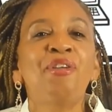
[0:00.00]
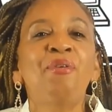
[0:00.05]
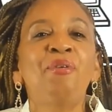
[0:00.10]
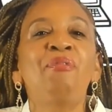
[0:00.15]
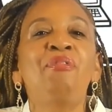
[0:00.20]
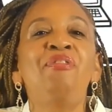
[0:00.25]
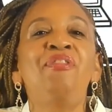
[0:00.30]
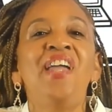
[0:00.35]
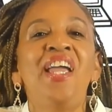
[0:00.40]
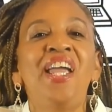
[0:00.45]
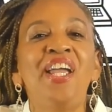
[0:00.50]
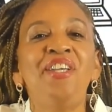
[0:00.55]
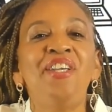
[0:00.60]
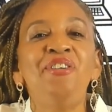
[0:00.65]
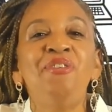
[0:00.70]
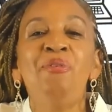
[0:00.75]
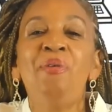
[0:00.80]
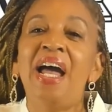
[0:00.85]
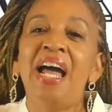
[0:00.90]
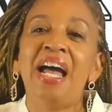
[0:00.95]
There
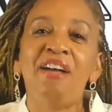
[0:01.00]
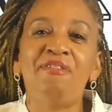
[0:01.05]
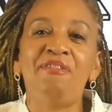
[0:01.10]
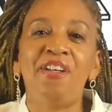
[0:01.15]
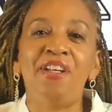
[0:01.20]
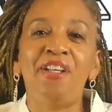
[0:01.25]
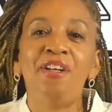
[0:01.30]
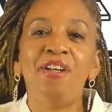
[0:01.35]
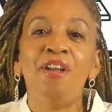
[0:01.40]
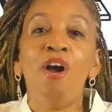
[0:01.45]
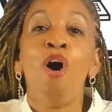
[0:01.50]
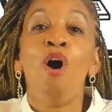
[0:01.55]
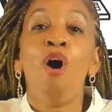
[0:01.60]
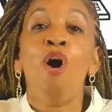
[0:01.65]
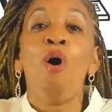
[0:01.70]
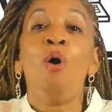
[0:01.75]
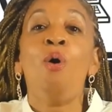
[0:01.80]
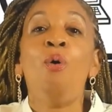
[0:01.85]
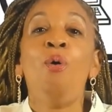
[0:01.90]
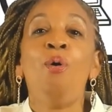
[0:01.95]
you have it.
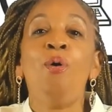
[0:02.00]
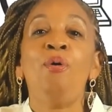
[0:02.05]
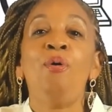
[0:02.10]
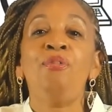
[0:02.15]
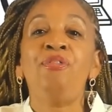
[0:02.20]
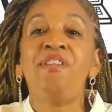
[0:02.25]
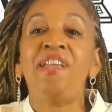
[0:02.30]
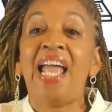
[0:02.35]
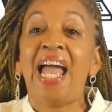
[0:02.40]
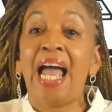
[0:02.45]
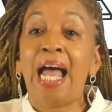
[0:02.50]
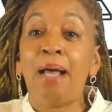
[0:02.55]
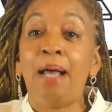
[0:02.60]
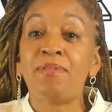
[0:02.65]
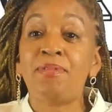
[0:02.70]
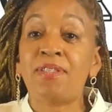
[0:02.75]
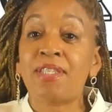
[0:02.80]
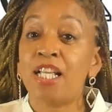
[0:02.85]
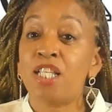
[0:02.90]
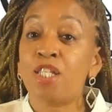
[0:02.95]
All the
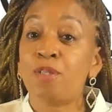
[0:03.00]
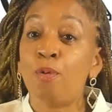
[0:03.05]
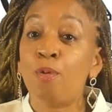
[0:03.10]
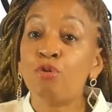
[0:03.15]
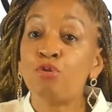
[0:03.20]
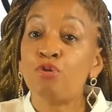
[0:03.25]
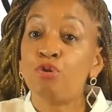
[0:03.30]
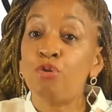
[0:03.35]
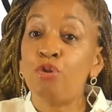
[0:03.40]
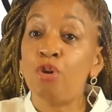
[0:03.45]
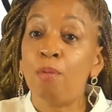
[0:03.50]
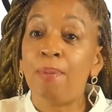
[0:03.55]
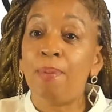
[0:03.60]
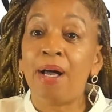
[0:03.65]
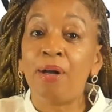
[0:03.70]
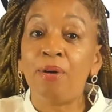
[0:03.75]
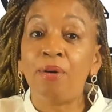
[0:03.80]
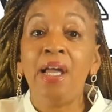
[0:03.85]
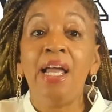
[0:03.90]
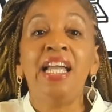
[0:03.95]
apps I spoke to you
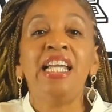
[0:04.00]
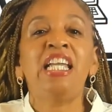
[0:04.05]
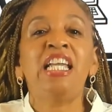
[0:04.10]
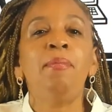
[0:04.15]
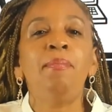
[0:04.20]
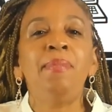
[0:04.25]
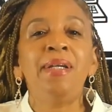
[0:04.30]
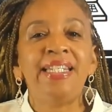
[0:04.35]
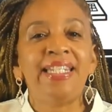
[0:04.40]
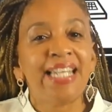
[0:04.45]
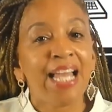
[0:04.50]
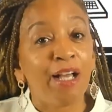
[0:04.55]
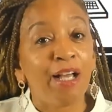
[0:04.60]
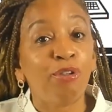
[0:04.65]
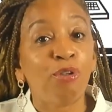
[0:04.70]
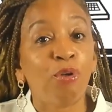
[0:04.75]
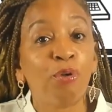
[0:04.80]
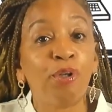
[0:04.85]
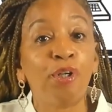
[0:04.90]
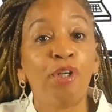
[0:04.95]
about can be
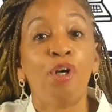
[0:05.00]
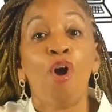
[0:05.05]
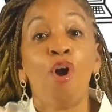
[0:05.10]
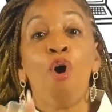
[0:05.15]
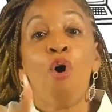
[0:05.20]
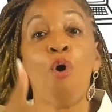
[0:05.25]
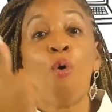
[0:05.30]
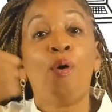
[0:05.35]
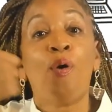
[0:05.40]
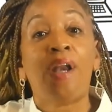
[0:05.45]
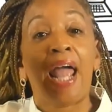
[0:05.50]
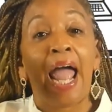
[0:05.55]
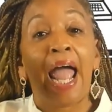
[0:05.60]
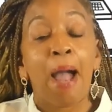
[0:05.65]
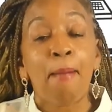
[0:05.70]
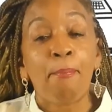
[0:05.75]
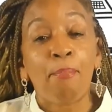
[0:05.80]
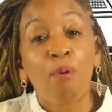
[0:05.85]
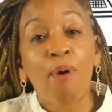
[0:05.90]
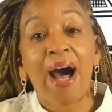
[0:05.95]
downloaded on
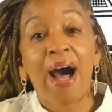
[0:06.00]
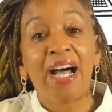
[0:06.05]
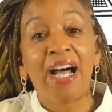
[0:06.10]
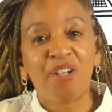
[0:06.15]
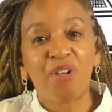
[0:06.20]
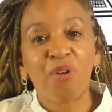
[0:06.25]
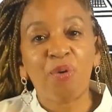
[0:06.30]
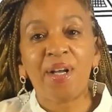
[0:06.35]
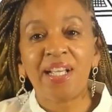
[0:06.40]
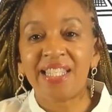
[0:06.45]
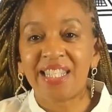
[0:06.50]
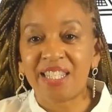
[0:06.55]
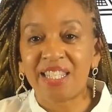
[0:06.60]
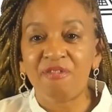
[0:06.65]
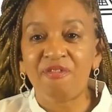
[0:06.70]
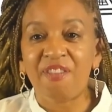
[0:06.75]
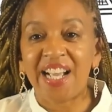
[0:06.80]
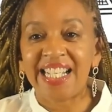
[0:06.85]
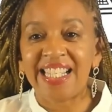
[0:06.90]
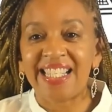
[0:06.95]
Apple iOS
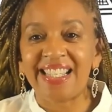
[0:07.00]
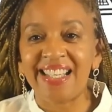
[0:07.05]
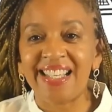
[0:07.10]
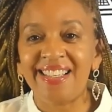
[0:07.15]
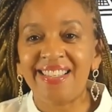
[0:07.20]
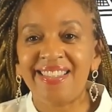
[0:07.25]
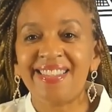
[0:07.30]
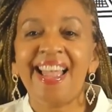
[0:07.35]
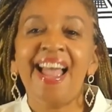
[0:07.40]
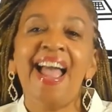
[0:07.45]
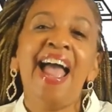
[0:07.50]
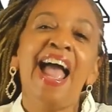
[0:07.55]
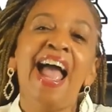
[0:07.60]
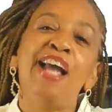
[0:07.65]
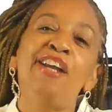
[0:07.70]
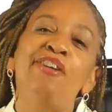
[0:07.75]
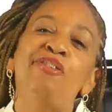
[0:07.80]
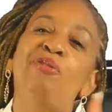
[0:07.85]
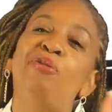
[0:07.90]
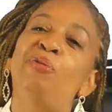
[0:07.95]
devices
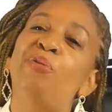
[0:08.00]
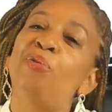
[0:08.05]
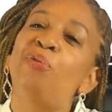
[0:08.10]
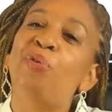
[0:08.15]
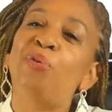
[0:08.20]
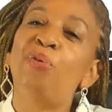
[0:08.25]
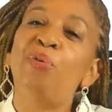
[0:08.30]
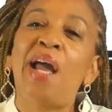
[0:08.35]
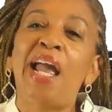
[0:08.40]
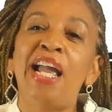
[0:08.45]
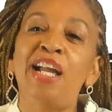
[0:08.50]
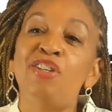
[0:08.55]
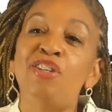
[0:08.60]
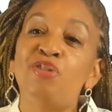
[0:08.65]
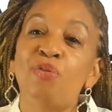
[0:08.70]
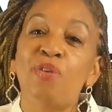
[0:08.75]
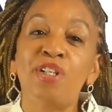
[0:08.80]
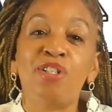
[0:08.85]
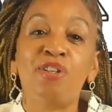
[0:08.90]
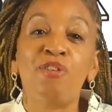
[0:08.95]
and Google
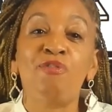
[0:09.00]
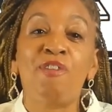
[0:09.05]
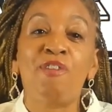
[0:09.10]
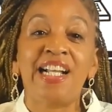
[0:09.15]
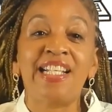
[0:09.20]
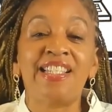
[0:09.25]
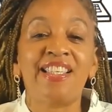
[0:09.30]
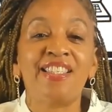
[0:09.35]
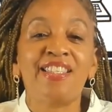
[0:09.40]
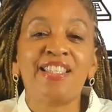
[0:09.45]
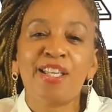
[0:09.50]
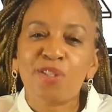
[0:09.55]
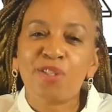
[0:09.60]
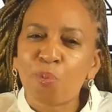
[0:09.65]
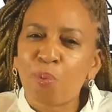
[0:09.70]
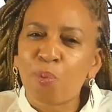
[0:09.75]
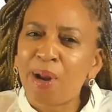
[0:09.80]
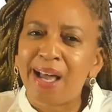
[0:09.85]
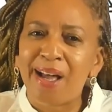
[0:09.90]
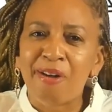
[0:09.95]
Android devices as
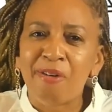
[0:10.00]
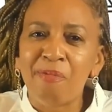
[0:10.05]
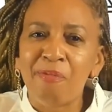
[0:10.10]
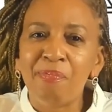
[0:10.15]
well.